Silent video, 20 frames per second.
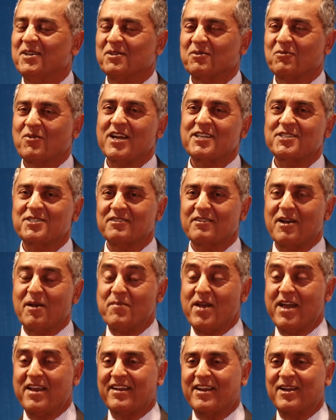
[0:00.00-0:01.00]
Question.
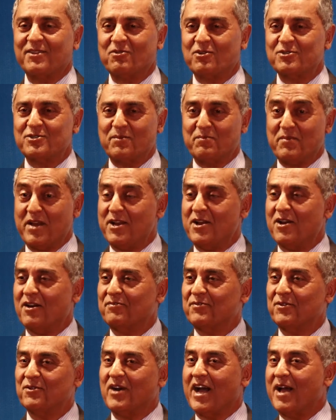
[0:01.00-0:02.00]
America, many
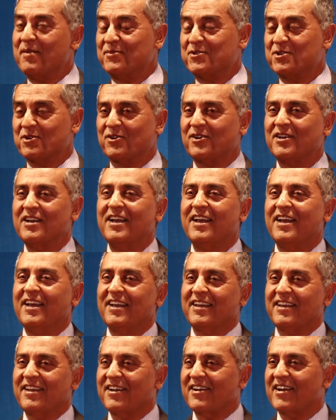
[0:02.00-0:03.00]
of you, I'm sure,
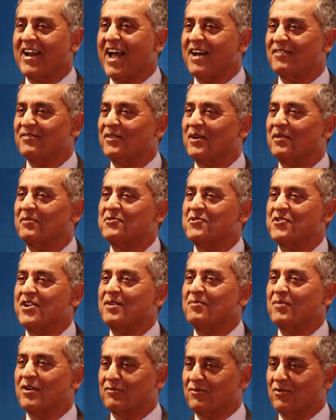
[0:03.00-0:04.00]
here have a
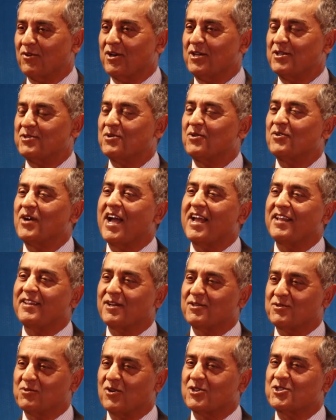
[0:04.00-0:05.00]
dream of going
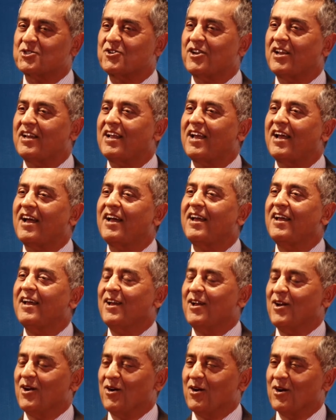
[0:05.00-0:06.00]
either to Australia
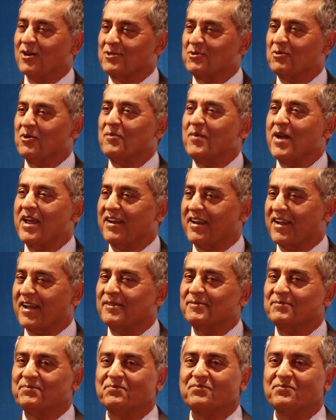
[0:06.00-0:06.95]
or to America.